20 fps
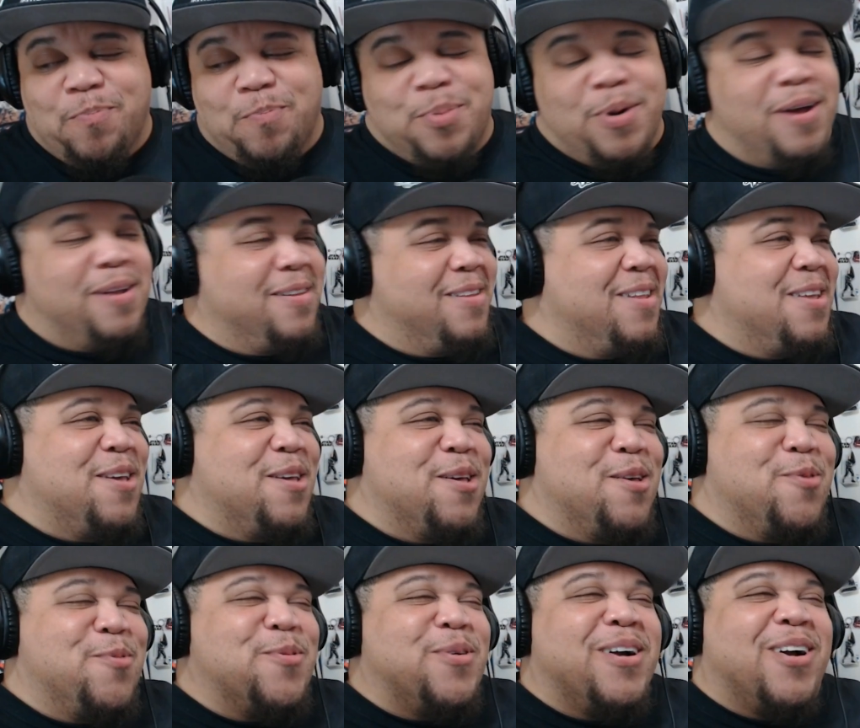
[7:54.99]
But
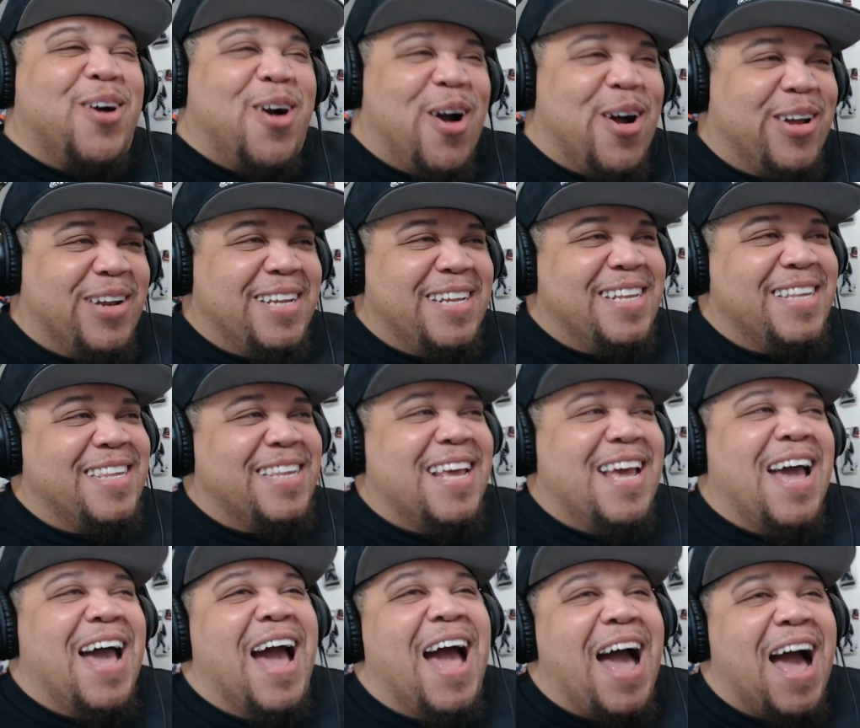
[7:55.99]
regardless,
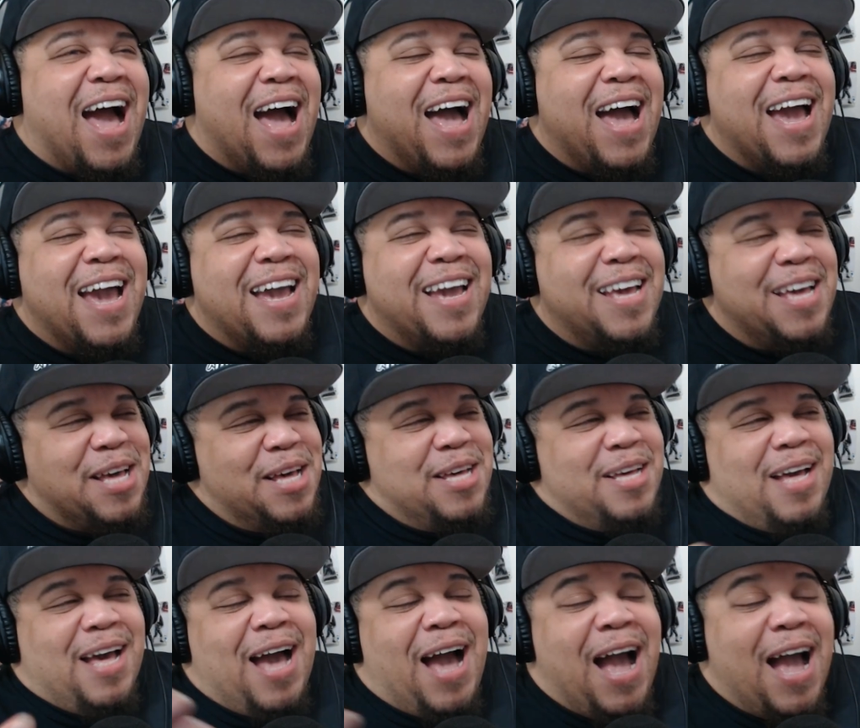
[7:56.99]
I
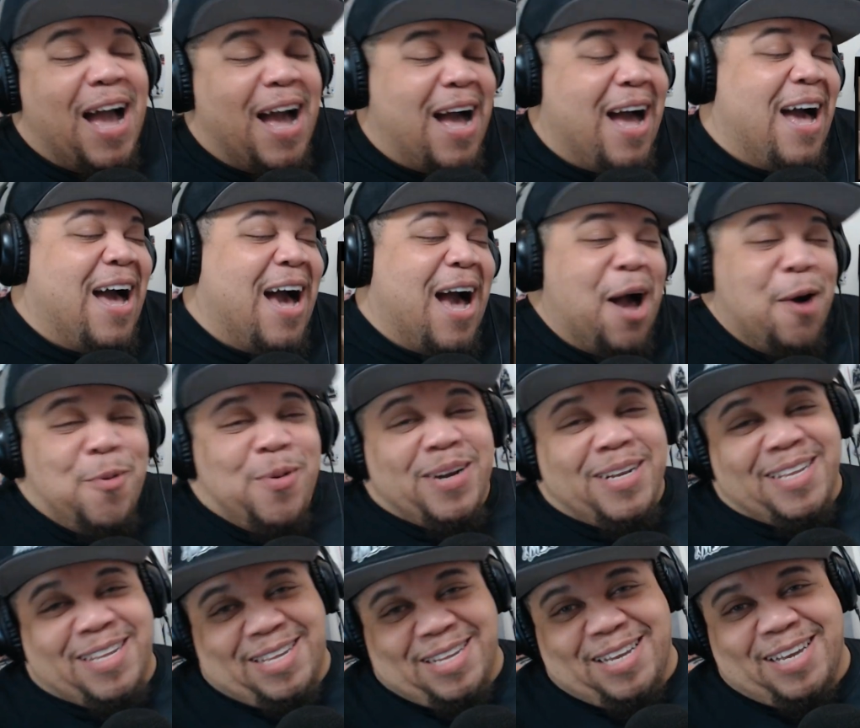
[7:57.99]

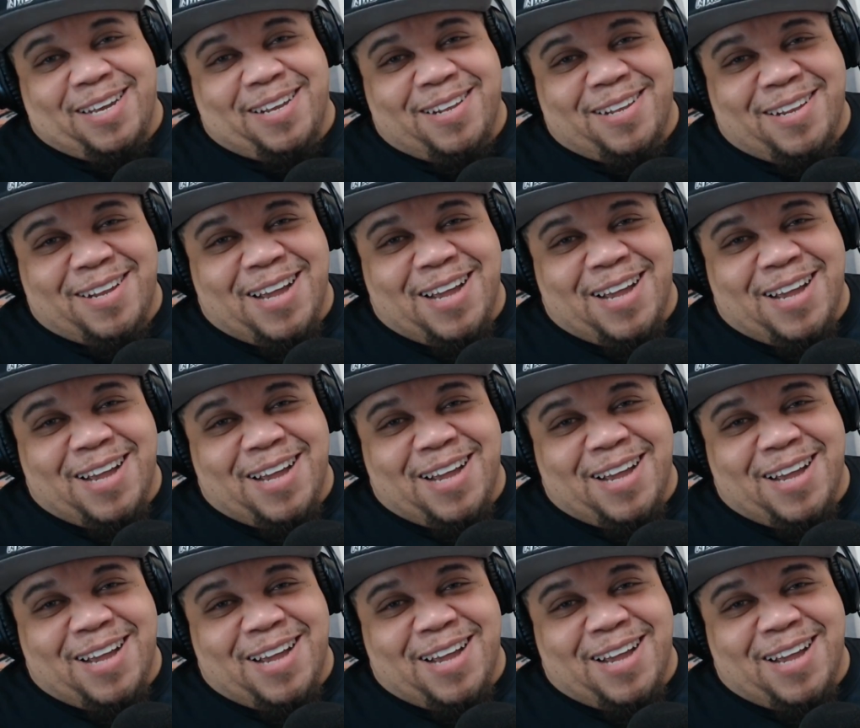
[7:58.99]
want to see it.